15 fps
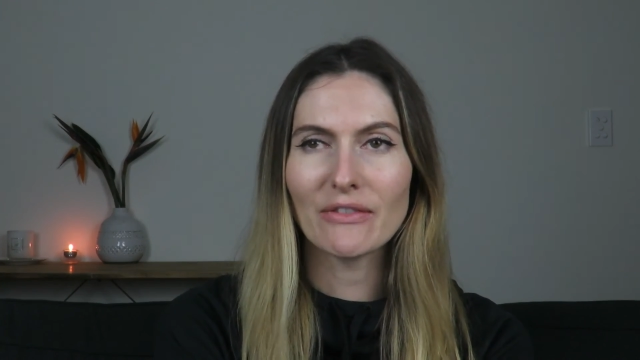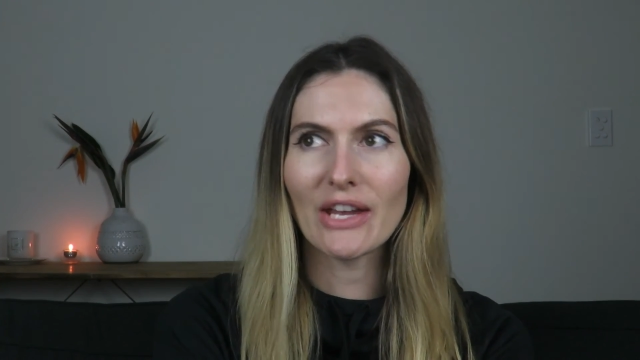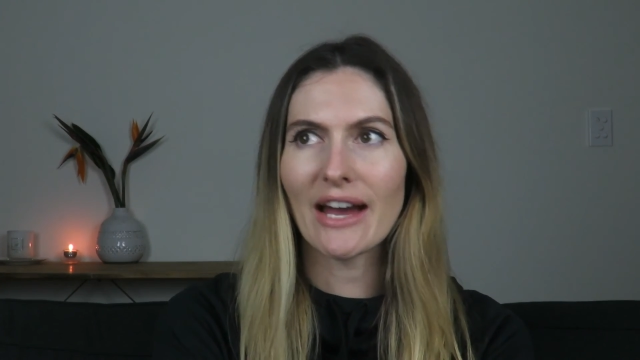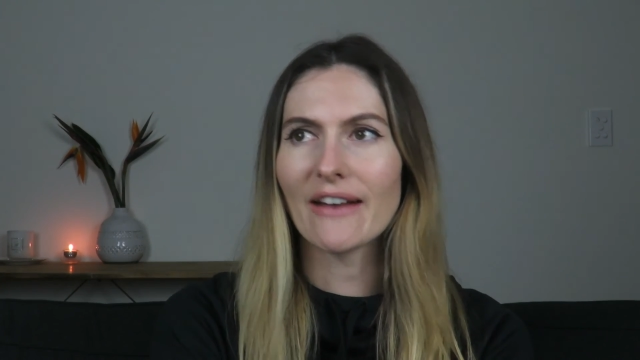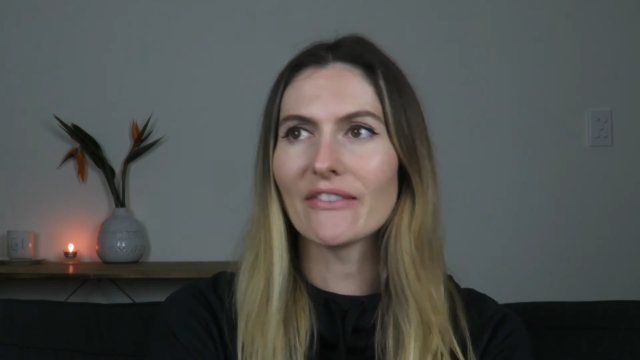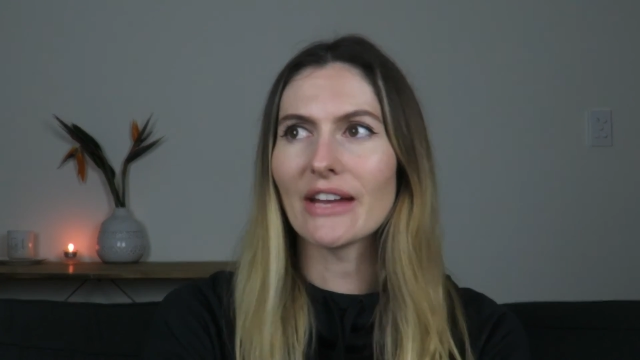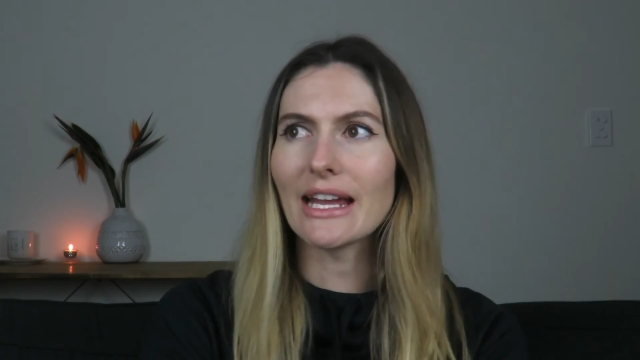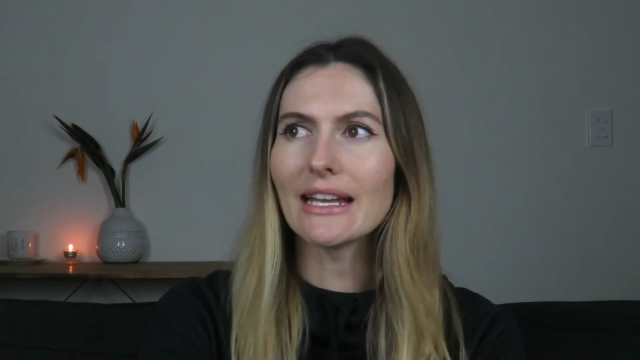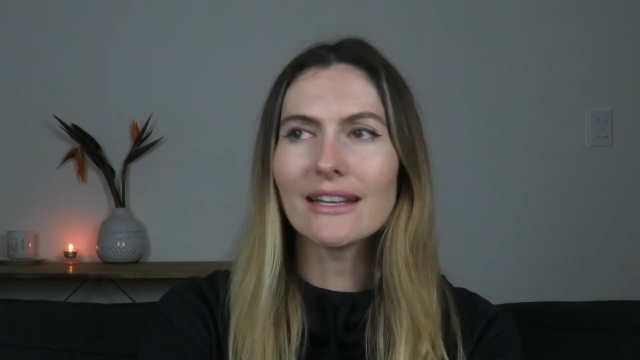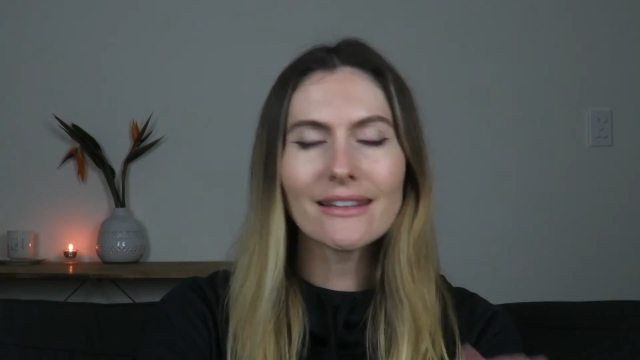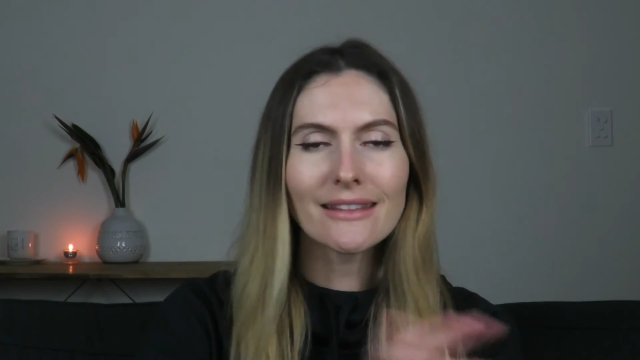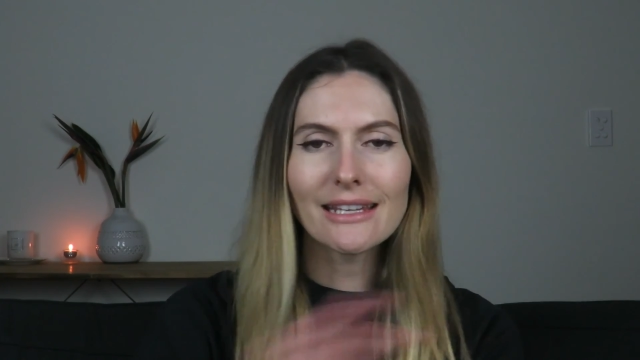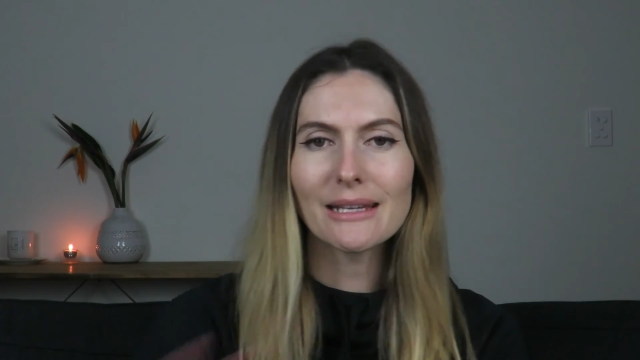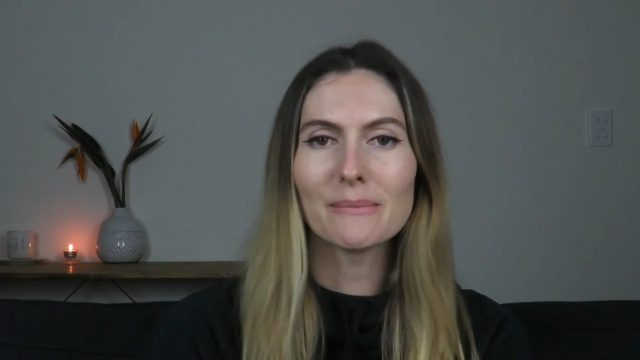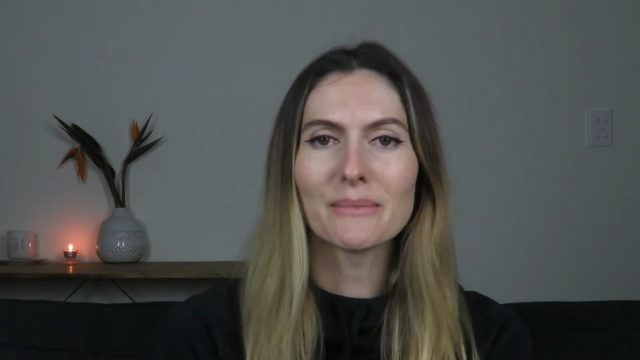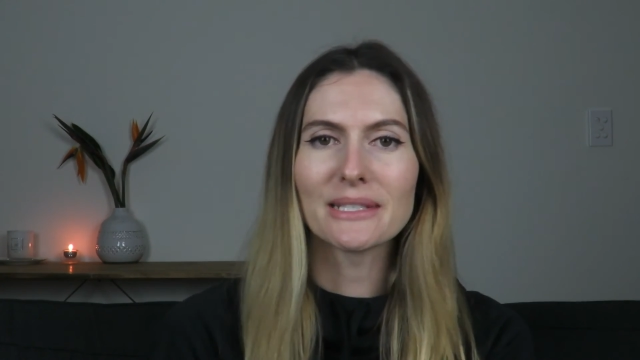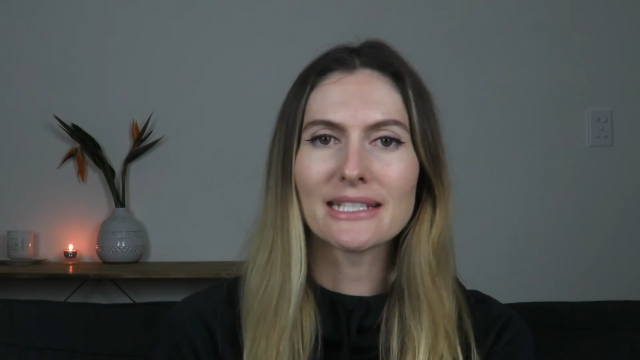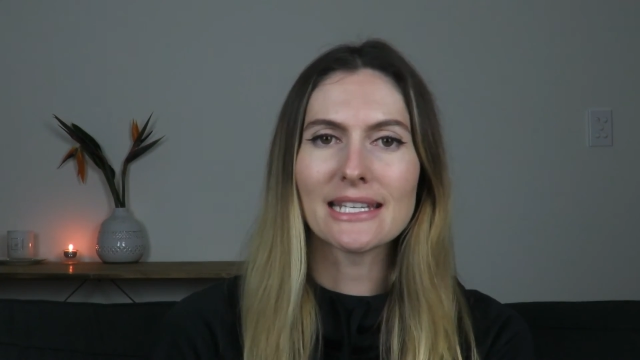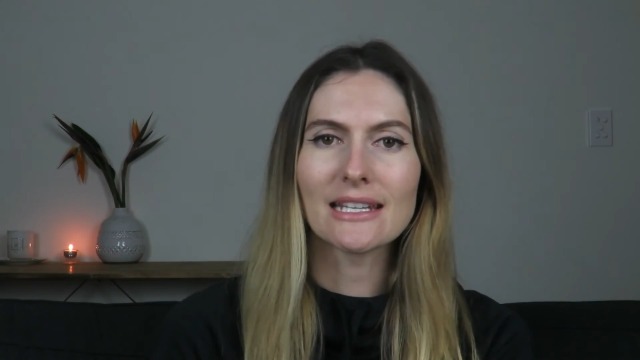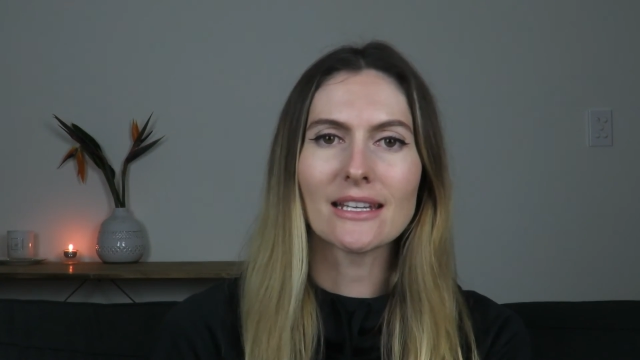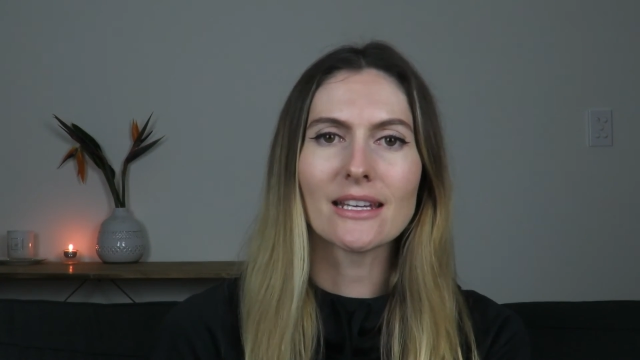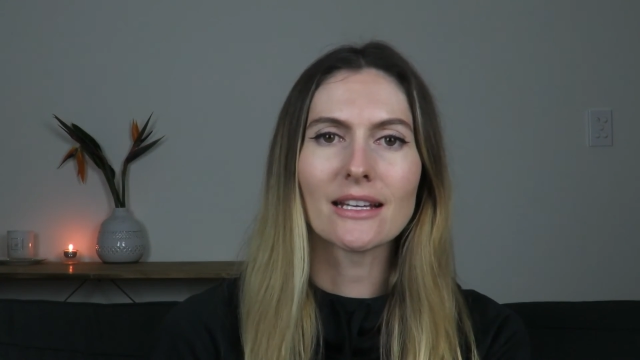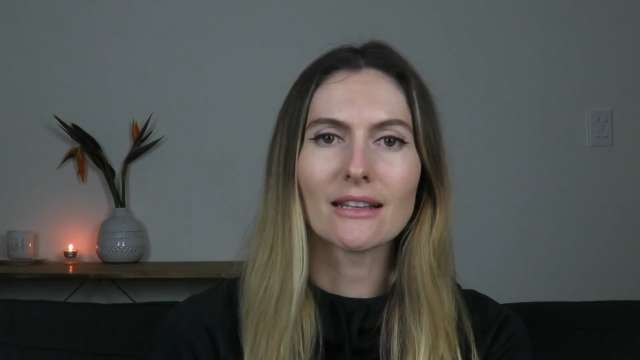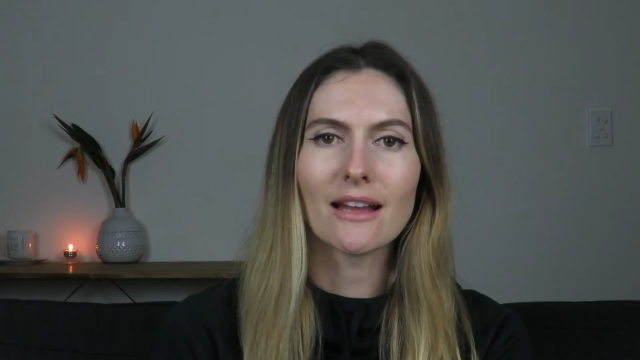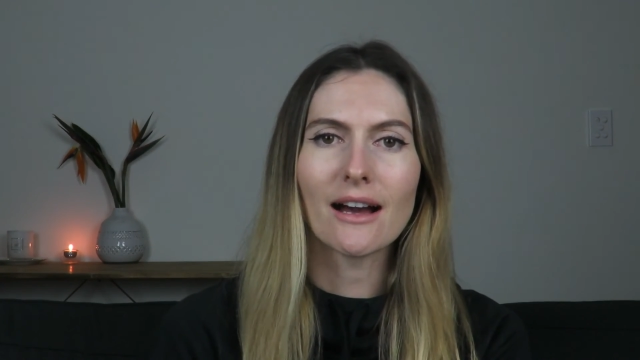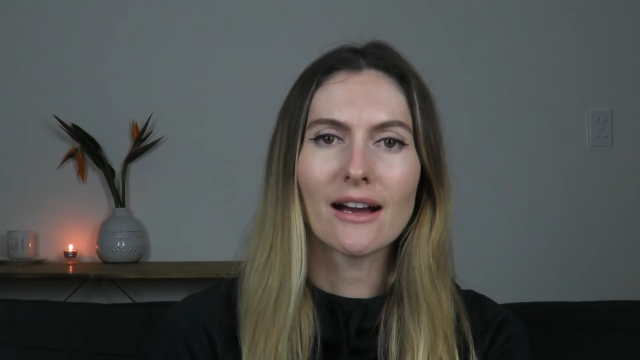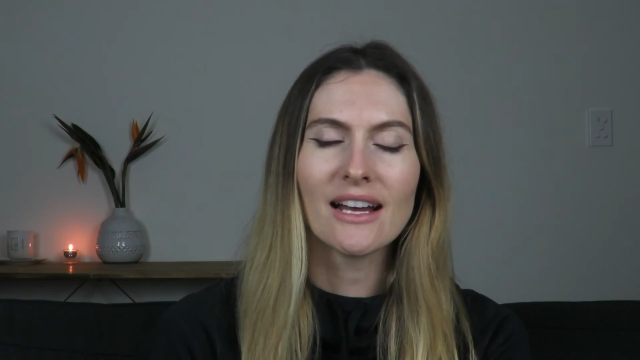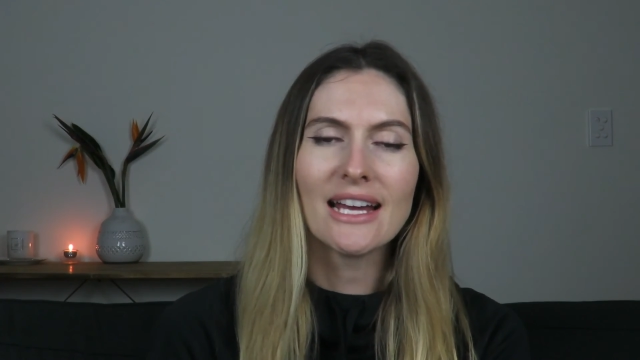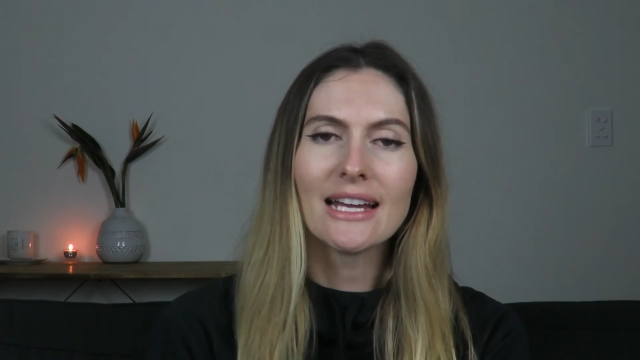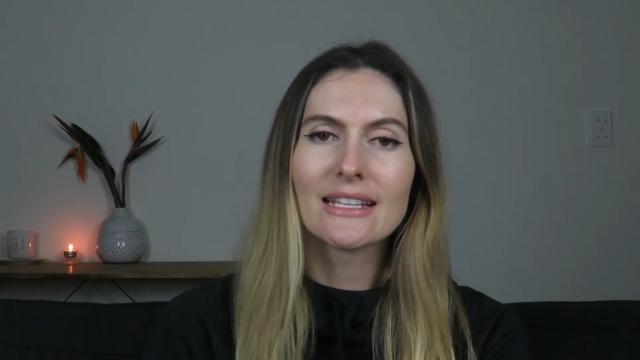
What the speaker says: if you have anything in particular